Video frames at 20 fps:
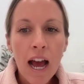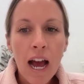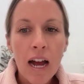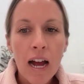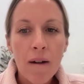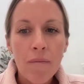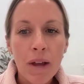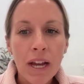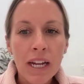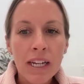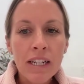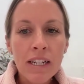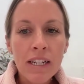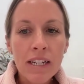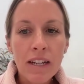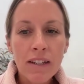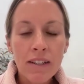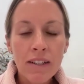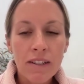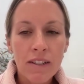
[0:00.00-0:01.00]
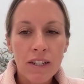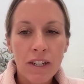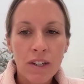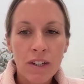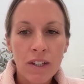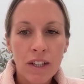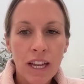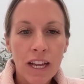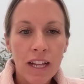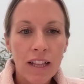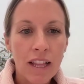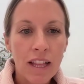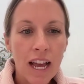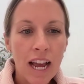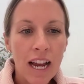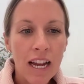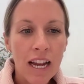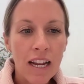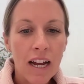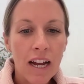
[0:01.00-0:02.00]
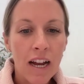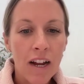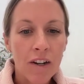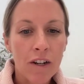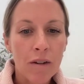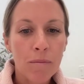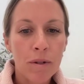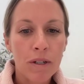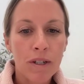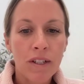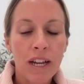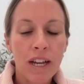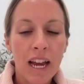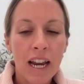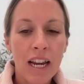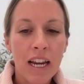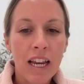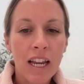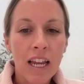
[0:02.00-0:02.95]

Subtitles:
I didn't necessarily align 100%,